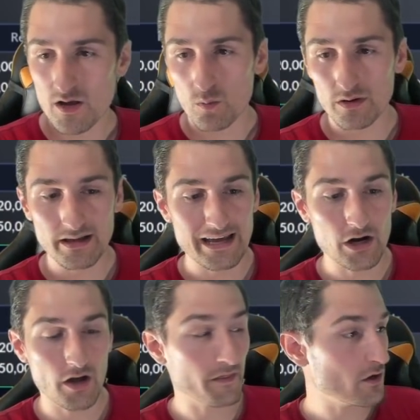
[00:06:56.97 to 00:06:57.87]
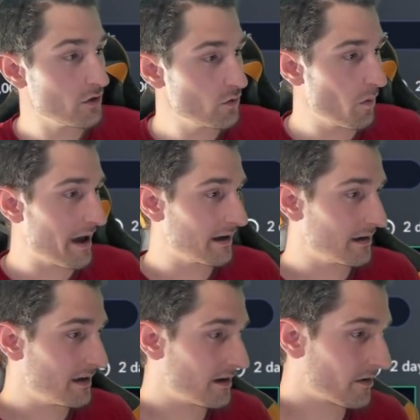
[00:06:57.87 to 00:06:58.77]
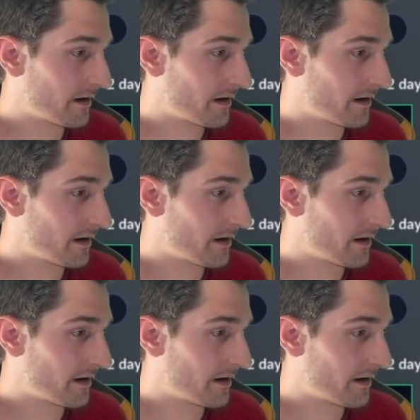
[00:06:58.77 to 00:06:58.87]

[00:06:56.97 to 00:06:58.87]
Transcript: We're going to hit on the new wagon here,